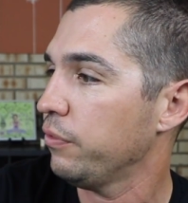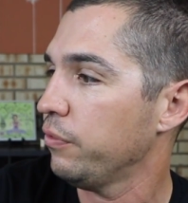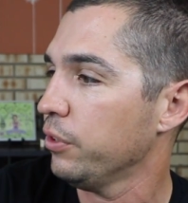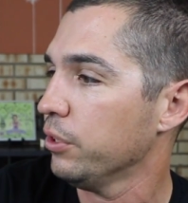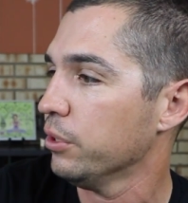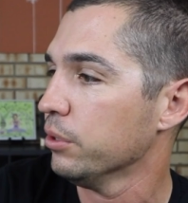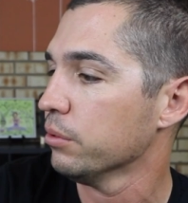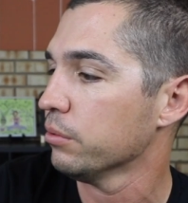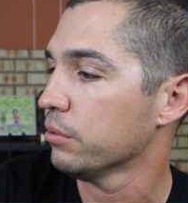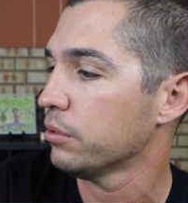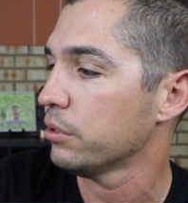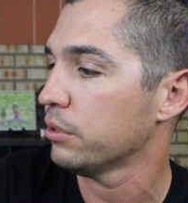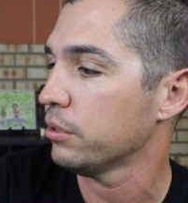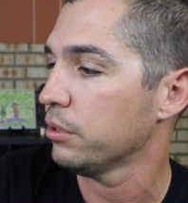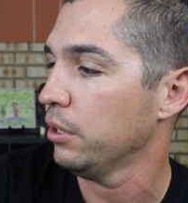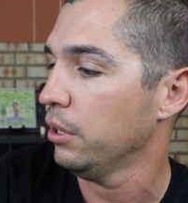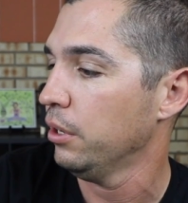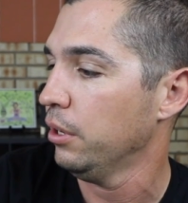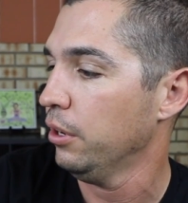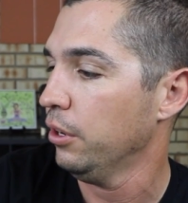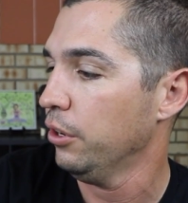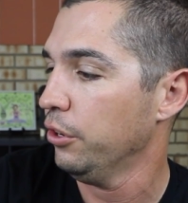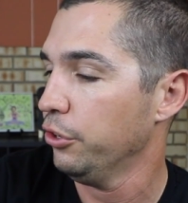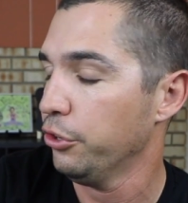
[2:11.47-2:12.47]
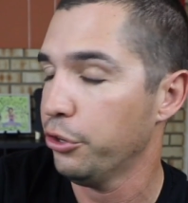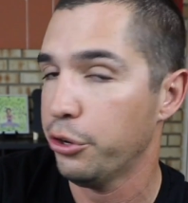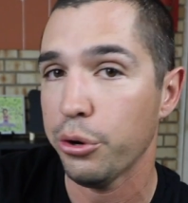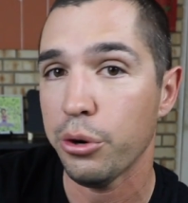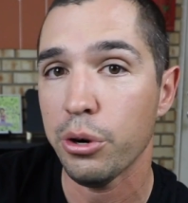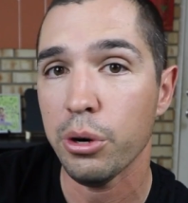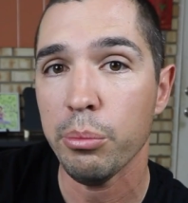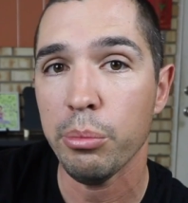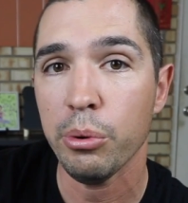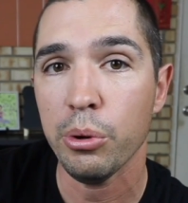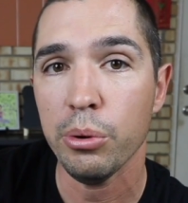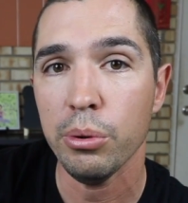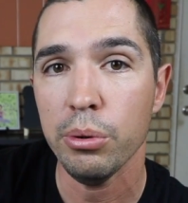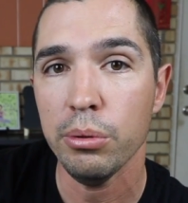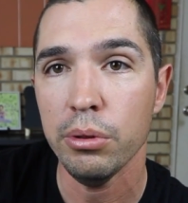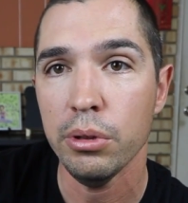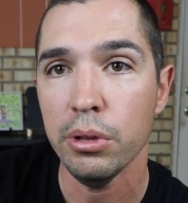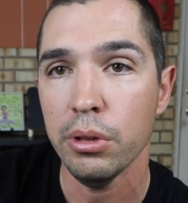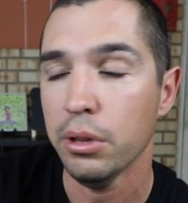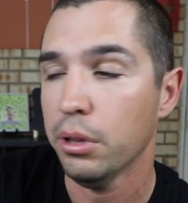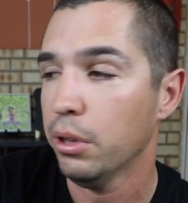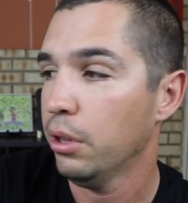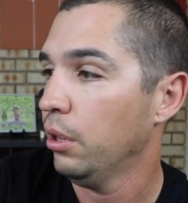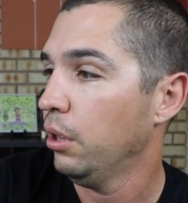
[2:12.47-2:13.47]
It feels
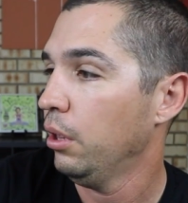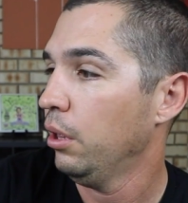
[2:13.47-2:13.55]
durable.